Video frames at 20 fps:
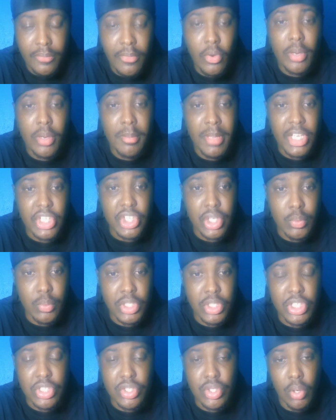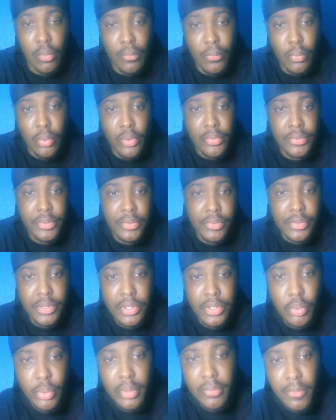formation, which is no
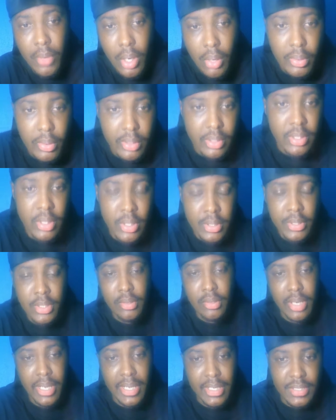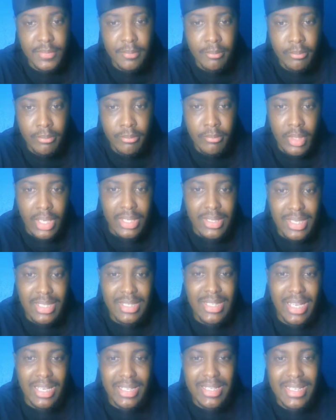4-3-3 going forward, right? I
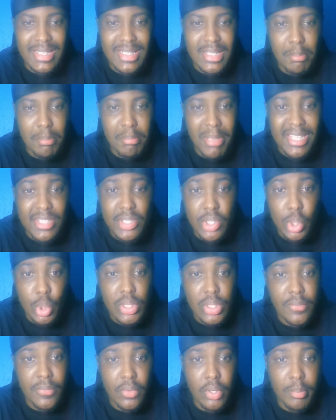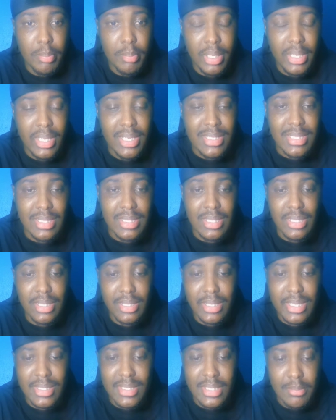think that gets the best out of our players. I think
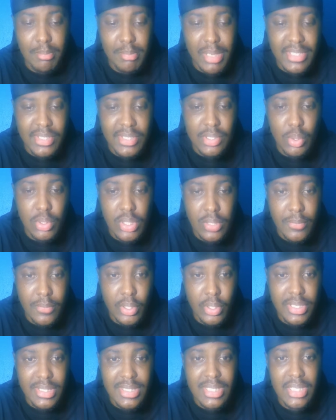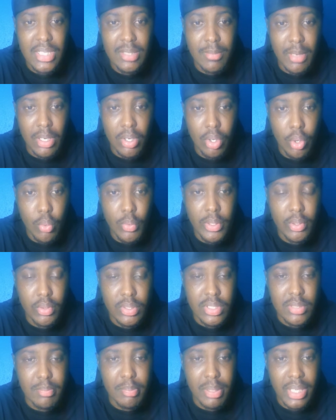it gets the best out of our team and how we
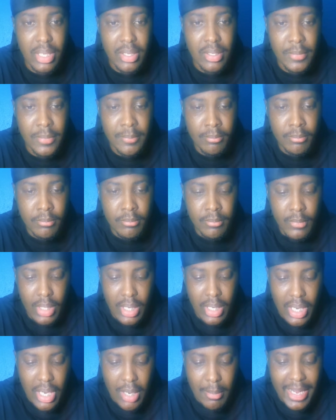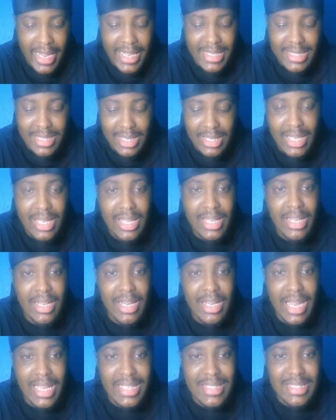look to play. Isaac
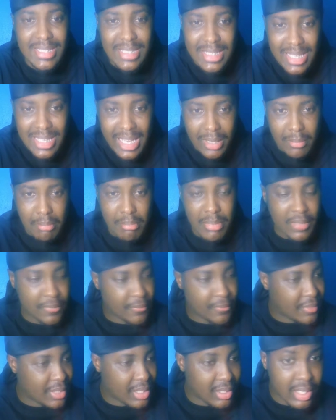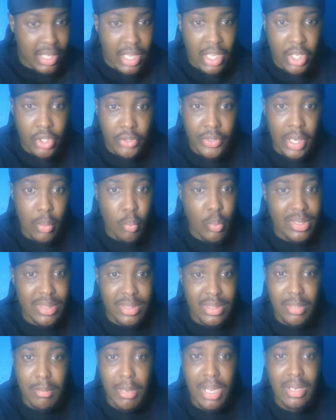Hayden has that midfield area
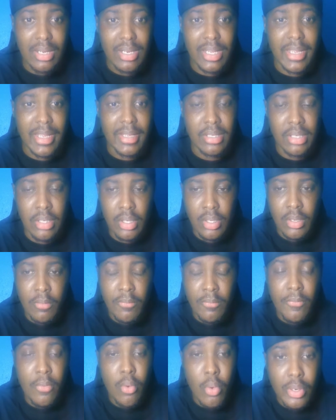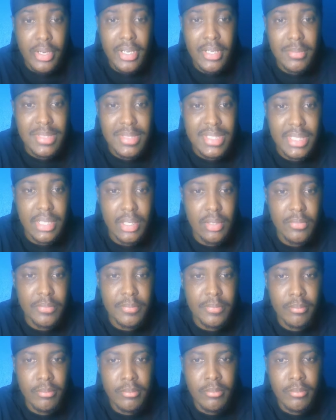with the back line for himself.